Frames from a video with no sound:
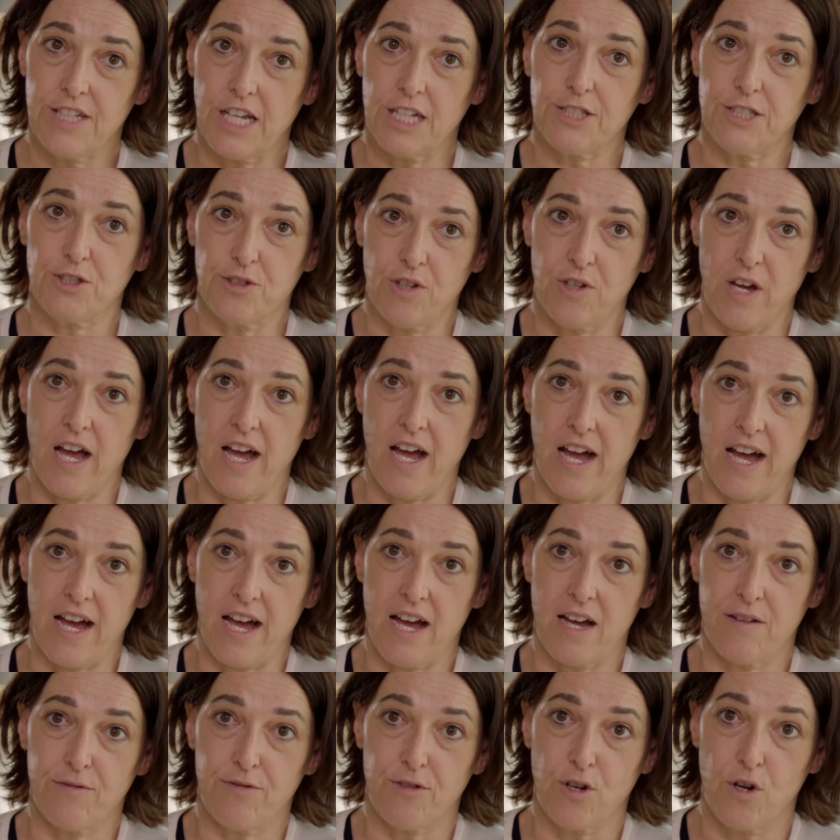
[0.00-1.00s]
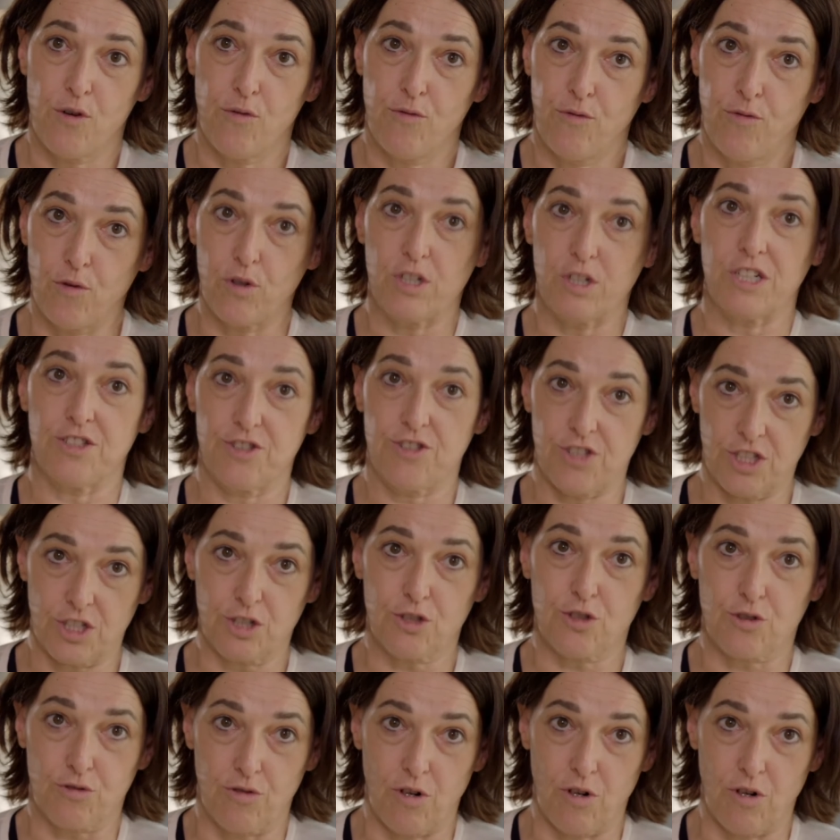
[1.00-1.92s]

that you have 46